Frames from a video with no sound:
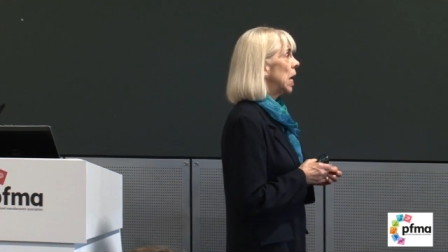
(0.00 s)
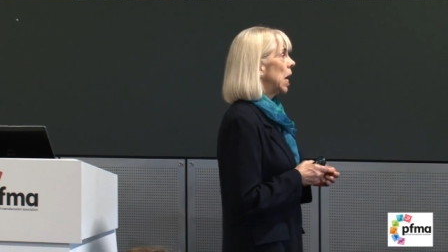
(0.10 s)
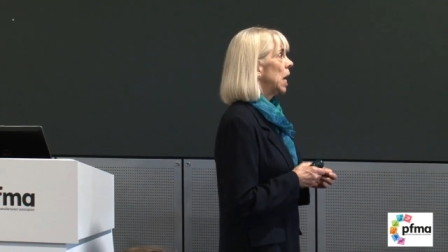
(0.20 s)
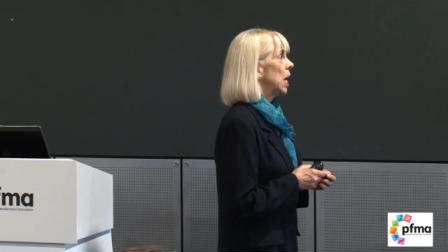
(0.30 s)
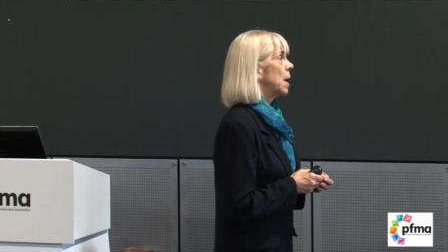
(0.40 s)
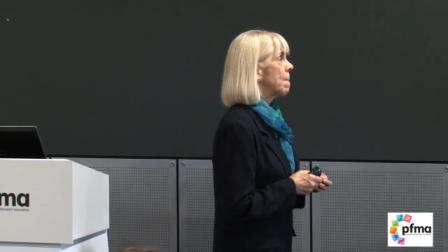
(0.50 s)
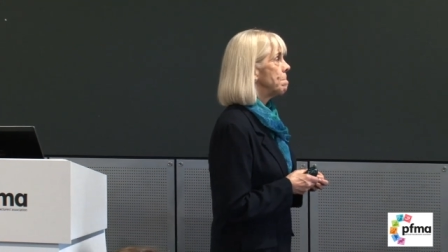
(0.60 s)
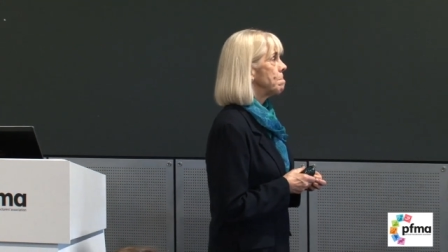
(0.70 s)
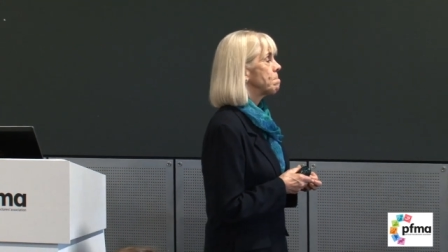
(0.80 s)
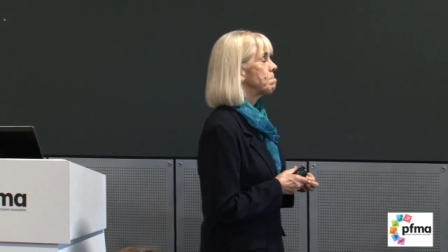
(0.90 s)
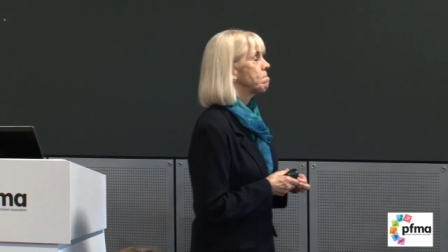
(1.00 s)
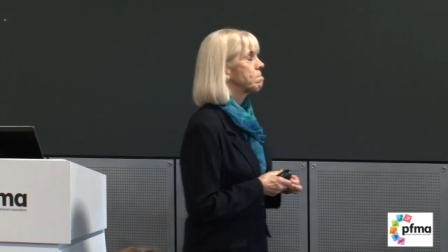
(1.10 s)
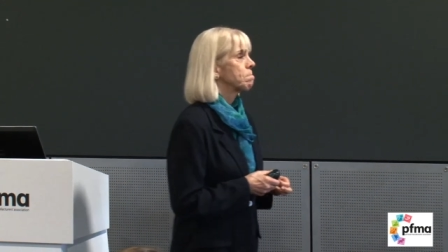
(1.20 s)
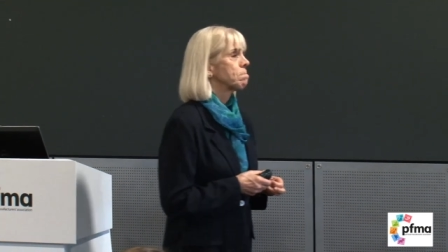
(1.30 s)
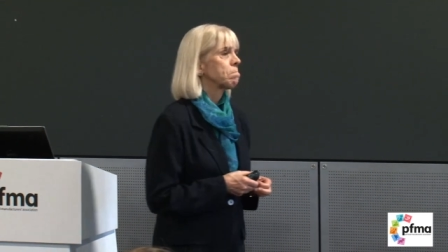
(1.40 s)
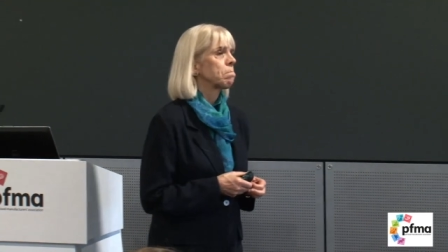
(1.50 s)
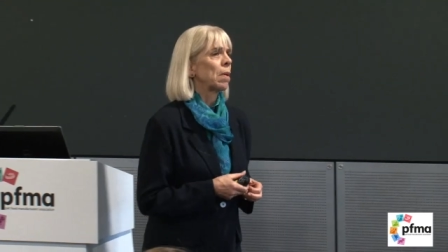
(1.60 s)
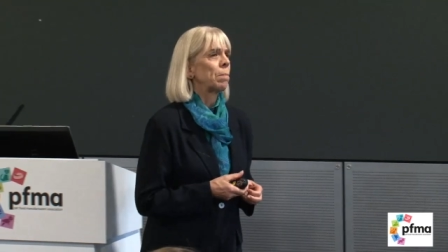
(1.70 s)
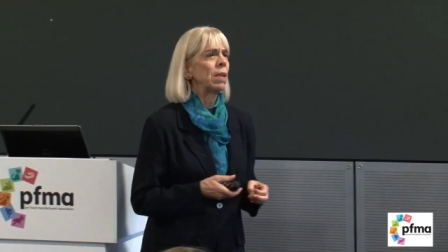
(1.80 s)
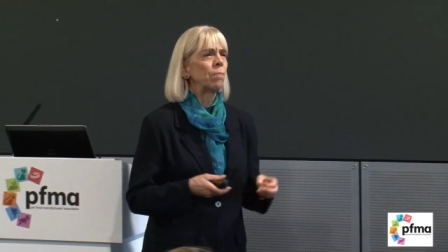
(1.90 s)
Um,
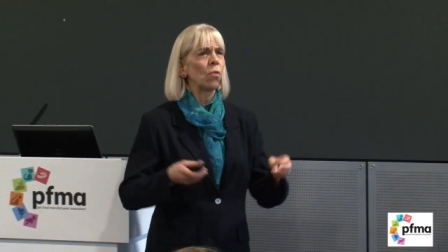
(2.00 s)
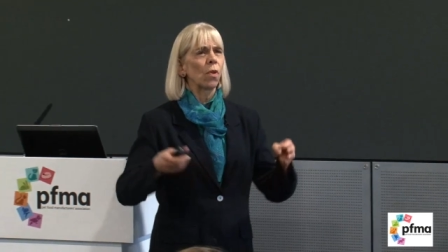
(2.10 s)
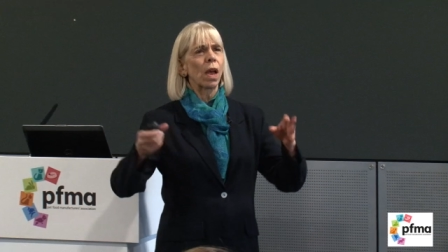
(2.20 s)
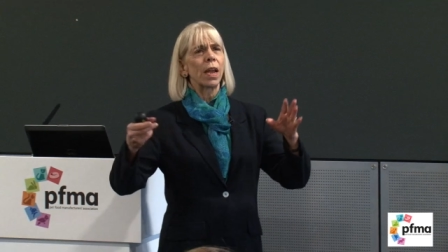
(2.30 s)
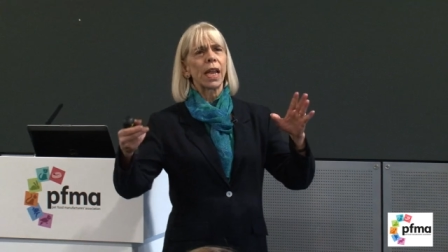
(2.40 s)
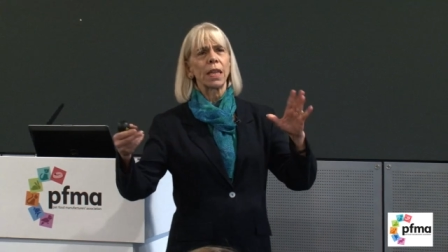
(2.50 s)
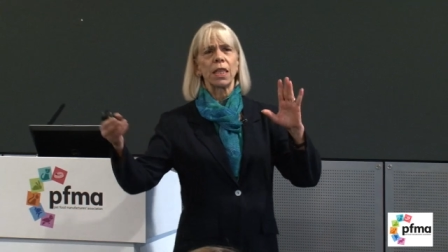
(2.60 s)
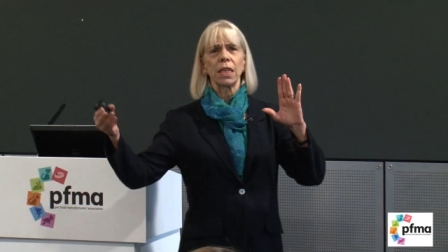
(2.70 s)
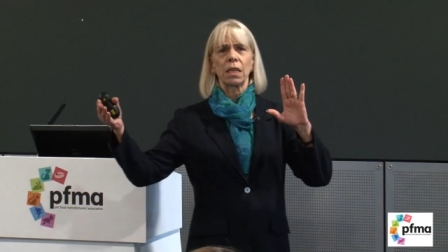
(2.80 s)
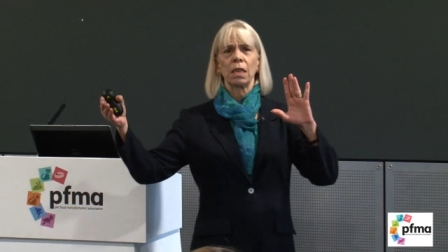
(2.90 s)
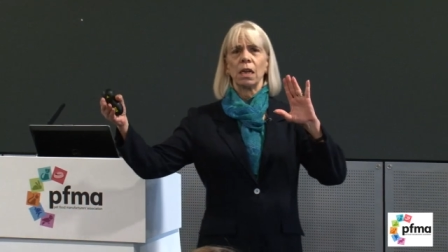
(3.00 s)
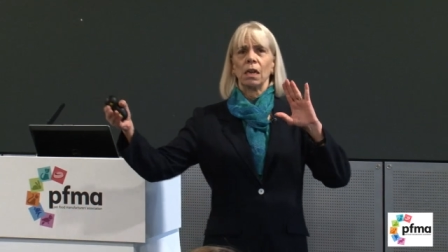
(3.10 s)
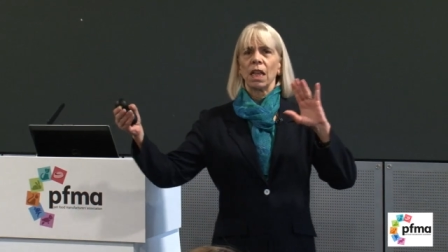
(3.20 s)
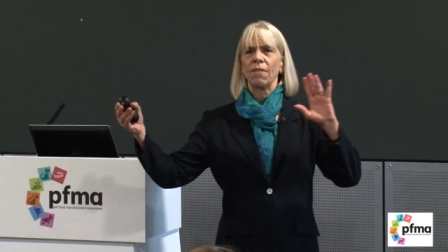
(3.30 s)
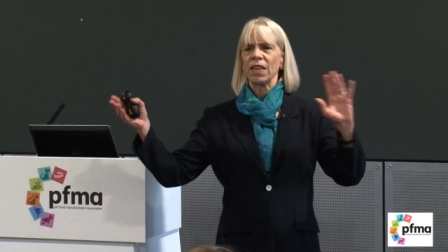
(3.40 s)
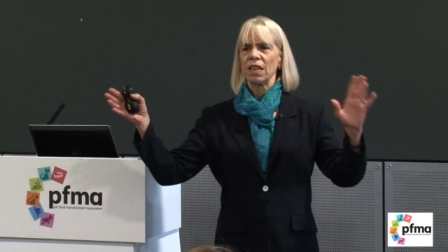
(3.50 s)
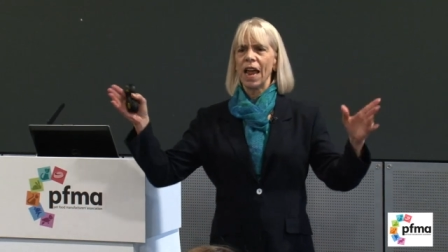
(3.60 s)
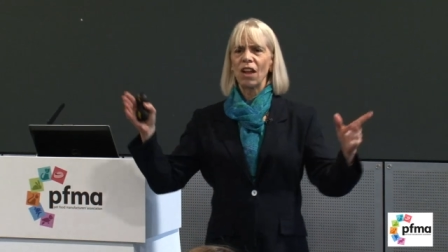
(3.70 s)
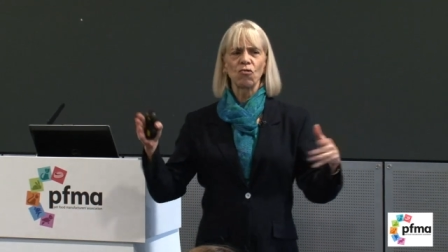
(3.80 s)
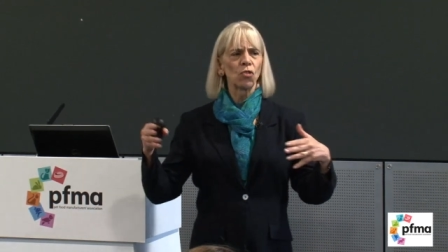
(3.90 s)
but people kind of get this if it's
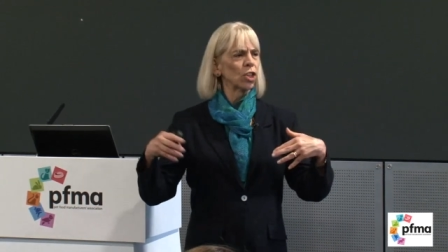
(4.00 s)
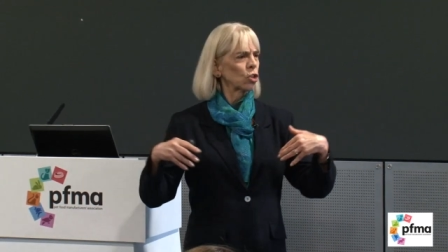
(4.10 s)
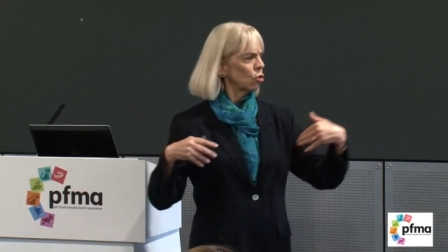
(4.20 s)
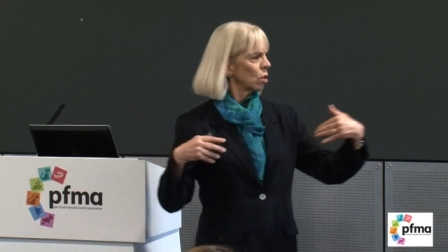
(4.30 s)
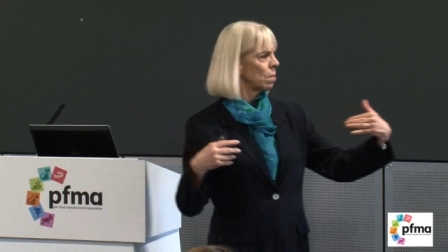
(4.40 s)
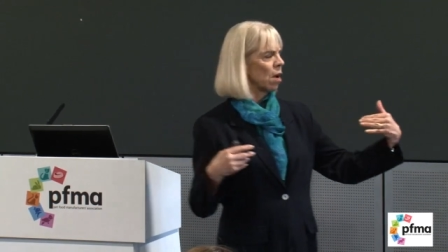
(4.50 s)
natural, it's good.